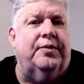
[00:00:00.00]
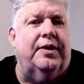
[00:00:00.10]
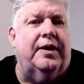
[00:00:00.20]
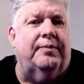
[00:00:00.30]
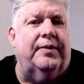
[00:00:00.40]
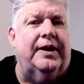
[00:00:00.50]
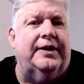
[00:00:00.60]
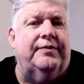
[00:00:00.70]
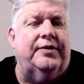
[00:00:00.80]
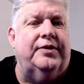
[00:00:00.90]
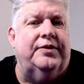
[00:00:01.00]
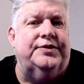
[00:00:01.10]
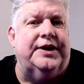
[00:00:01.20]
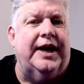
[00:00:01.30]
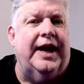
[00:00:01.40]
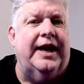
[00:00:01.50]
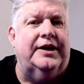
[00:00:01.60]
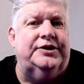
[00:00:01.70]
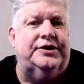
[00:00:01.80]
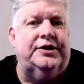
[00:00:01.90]
um, like if you're using
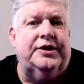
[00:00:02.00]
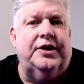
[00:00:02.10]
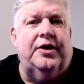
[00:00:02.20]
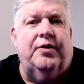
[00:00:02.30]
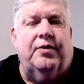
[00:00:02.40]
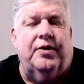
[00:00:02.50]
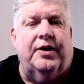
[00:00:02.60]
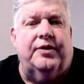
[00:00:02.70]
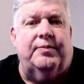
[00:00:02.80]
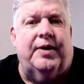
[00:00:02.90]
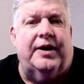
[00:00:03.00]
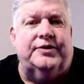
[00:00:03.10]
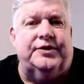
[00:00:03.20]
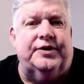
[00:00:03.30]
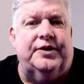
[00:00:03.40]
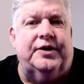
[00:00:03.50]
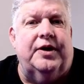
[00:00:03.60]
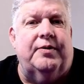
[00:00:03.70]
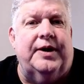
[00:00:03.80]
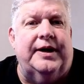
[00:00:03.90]
Edge or another browser, you can
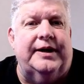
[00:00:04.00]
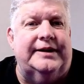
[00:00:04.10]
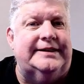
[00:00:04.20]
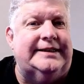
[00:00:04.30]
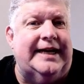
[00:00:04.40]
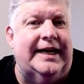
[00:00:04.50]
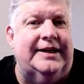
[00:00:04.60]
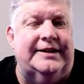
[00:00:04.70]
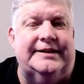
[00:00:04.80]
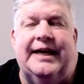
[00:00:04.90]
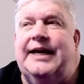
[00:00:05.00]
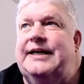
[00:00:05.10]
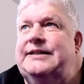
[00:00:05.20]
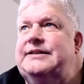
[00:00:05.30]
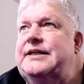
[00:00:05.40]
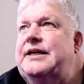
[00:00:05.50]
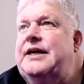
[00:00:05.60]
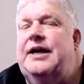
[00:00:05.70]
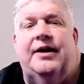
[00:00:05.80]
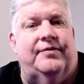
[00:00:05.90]
go in and scale the size
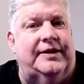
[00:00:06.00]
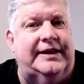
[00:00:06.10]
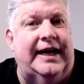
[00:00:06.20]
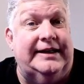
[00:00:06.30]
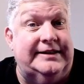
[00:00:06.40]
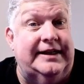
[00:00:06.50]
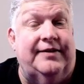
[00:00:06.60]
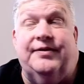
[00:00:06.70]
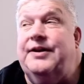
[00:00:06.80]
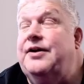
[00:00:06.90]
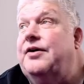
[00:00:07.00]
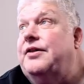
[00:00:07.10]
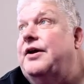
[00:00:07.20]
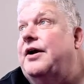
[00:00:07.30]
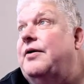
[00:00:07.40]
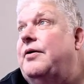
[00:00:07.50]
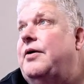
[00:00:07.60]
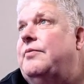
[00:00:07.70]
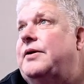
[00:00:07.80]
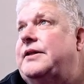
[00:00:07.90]
of the text and everything on there.
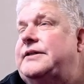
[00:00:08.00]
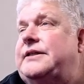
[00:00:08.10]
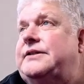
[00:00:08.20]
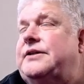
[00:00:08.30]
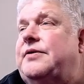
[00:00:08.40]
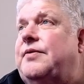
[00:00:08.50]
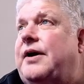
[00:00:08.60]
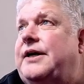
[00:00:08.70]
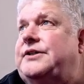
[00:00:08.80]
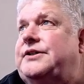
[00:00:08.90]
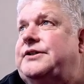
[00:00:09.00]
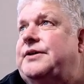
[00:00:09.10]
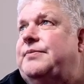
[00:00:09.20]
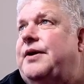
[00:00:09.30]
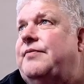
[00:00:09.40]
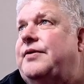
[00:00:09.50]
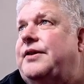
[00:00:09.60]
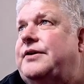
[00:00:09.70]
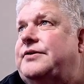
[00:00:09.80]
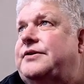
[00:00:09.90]
But this does it in relationship to
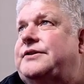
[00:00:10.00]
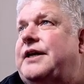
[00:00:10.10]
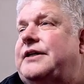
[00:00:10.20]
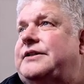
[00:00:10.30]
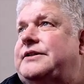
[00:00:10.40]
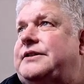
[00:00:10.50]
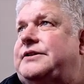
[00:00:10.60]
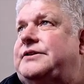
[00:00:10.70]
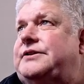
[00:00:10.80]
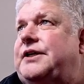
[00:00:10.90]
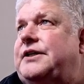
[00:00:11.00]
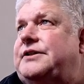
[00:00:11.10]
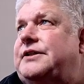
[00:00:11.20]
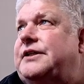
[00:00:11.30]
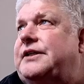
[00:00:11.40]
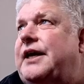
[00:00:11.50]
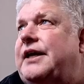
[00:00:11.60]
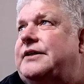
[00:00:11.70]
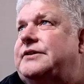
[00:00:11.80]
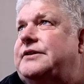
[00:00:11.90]
everything. So it's not just changing the text,